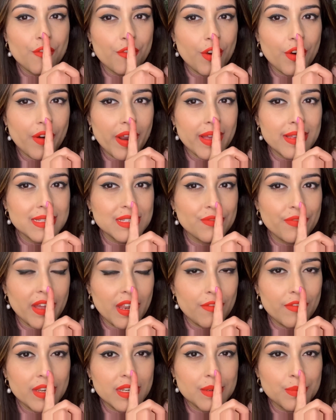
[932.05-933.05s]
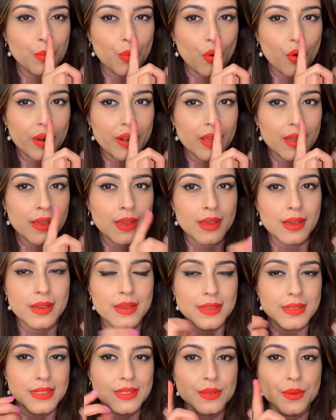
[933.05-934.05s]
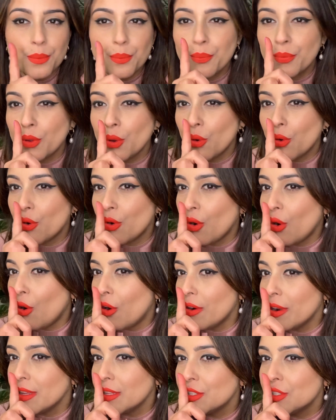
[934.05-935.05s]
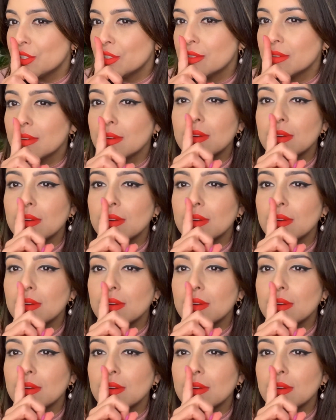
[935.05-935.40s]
whereas Velvet Morning is pure orange.